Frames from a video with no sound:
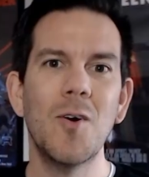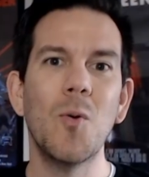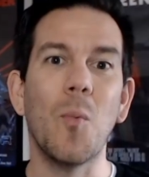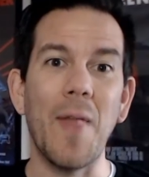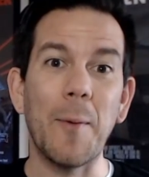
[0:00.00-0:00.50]

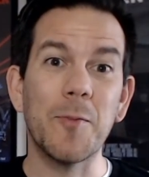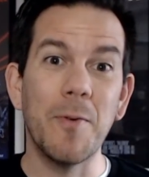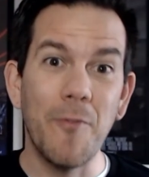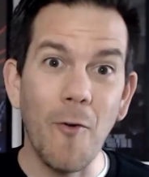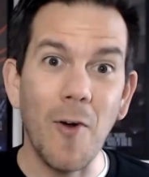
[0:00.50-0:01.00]
Well, that was
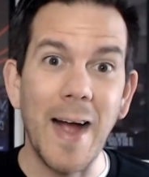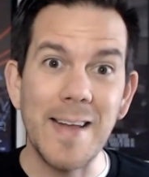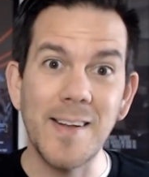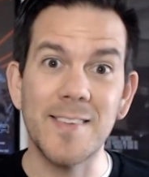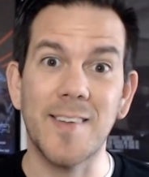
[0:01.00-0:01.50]
before I
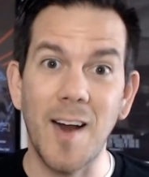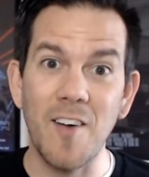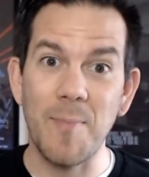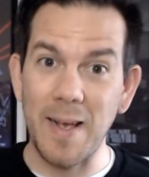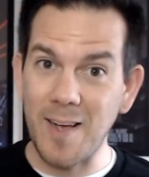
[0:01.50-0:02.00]
dusted off
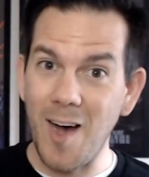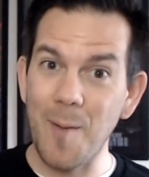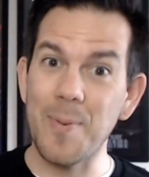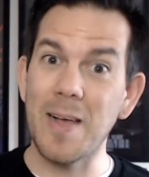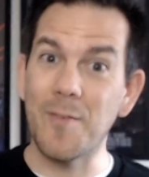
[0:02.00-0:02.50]
my
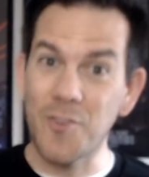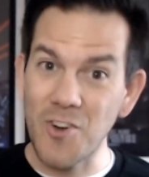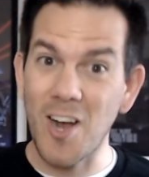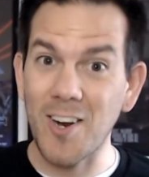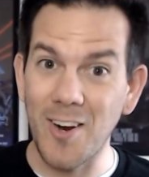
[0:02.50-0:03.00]
copy of
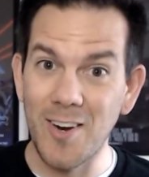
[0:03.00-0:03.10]
Shocker.